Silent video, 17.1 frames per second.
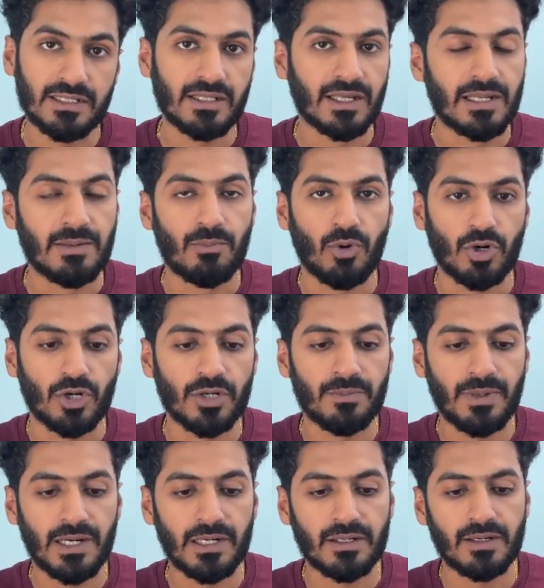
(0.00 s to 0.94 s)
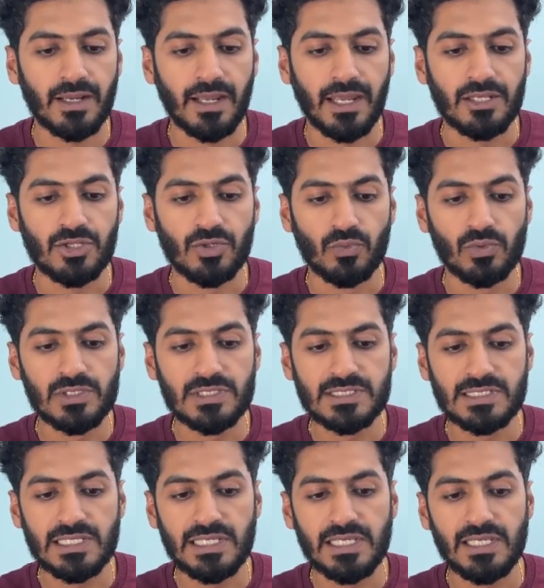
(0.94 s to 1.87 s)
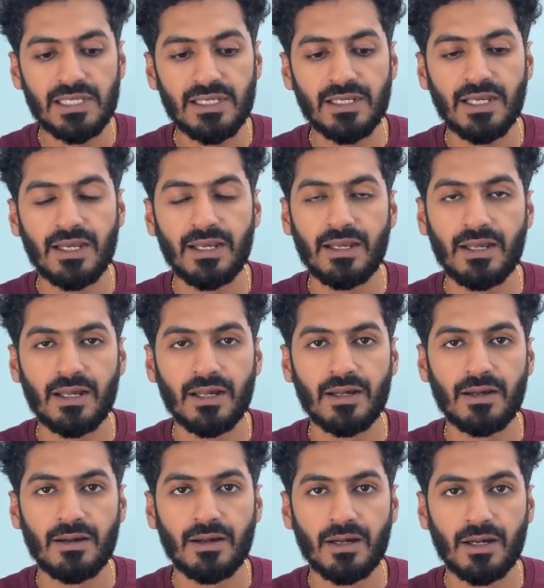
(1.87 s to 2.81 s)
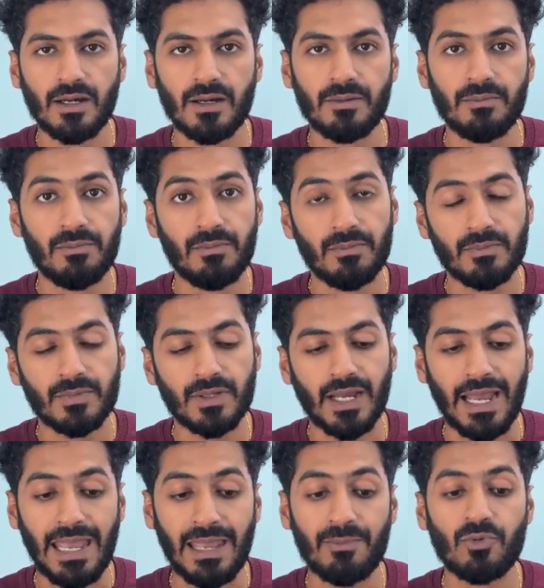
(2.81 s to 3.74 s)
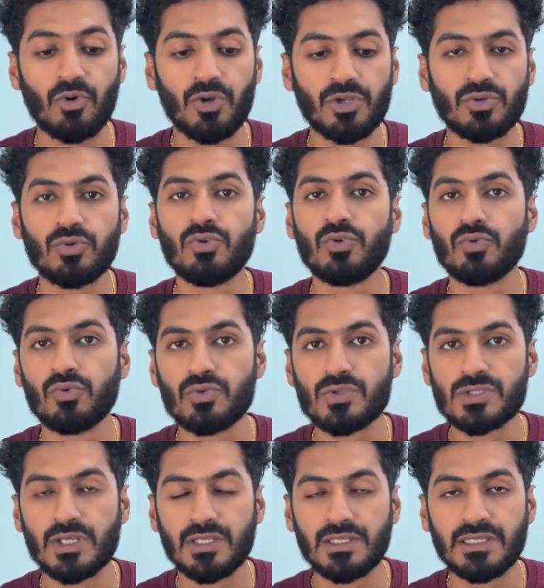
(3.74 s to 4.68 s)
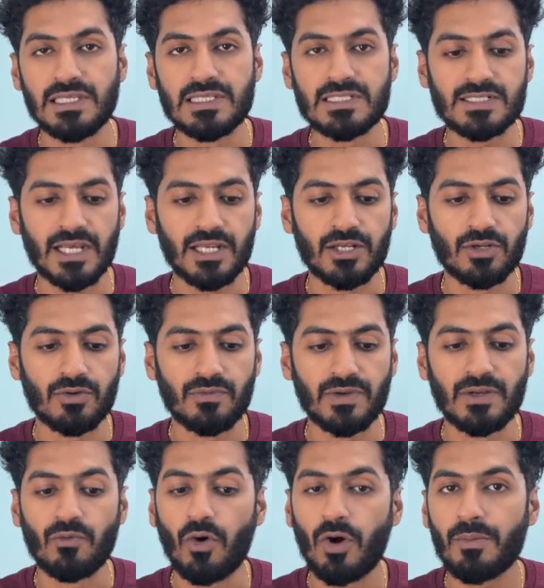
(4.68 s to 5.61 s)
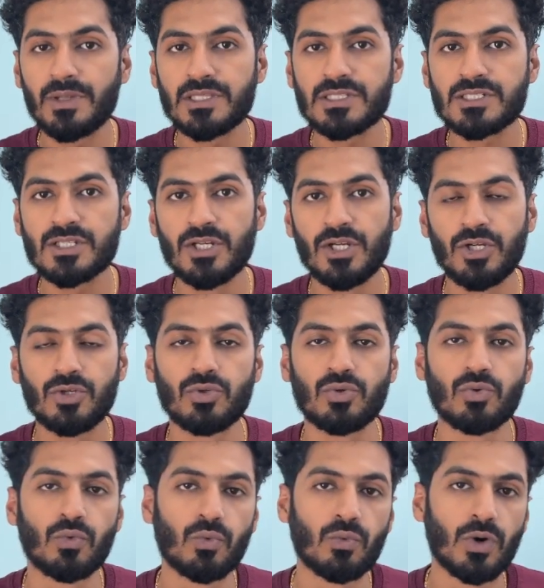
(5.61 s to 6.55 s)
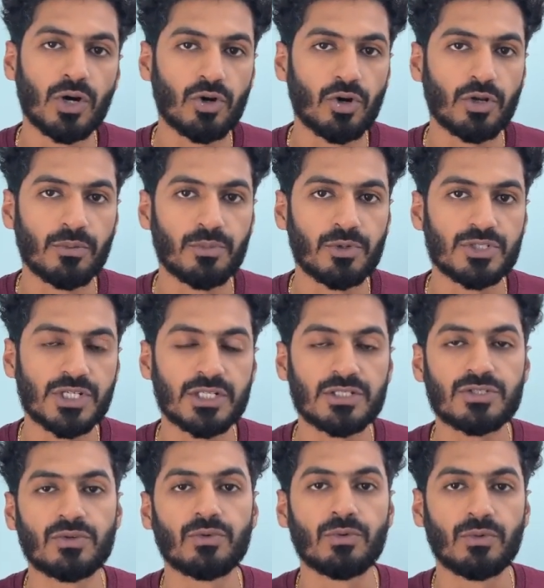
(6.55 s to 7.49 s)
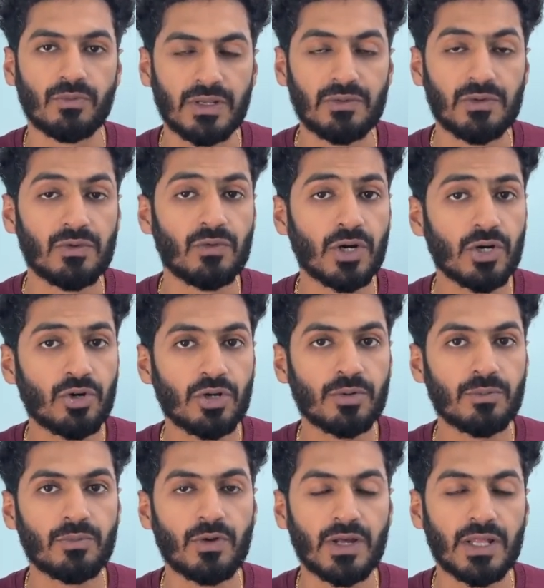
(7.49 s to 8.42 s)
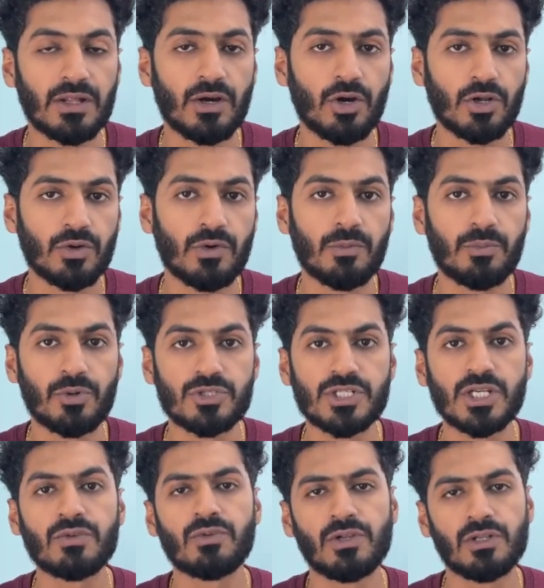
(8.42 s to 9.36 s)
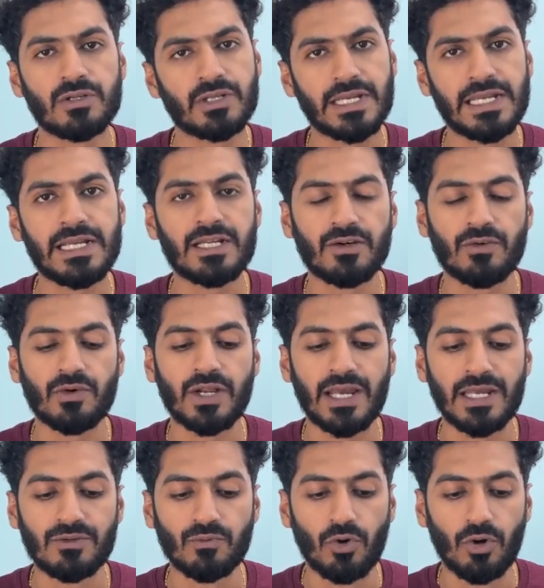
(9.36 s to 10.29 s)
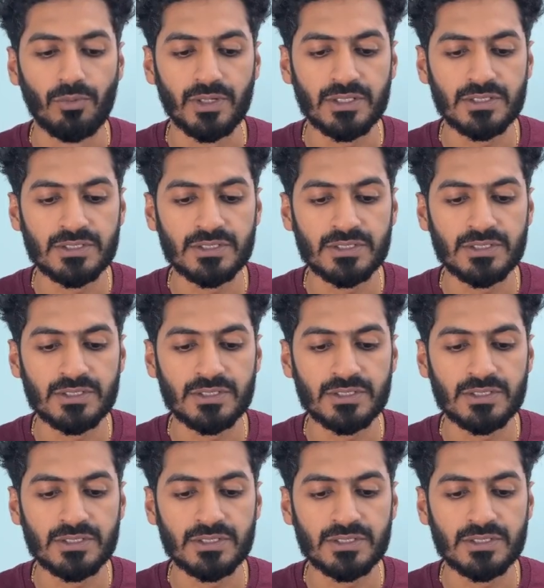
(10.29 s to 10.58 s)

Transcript: an important part, and you will see I am going to use these kind of environments to work on a project. So when we work on our project, we will create our environment.